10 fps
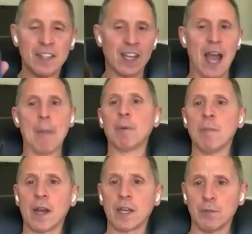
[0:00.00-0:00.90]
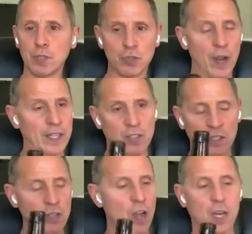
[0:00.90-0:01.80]
The copper market was trash.
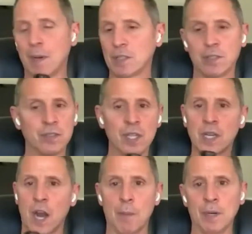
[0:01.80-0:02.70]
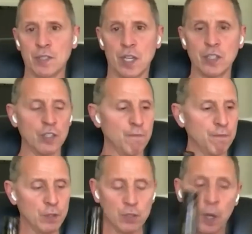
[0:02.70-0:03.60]
They talk about their decarbonization of the
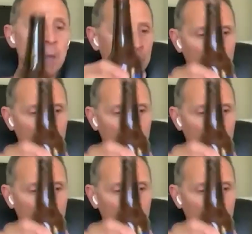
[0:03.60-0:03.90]
future.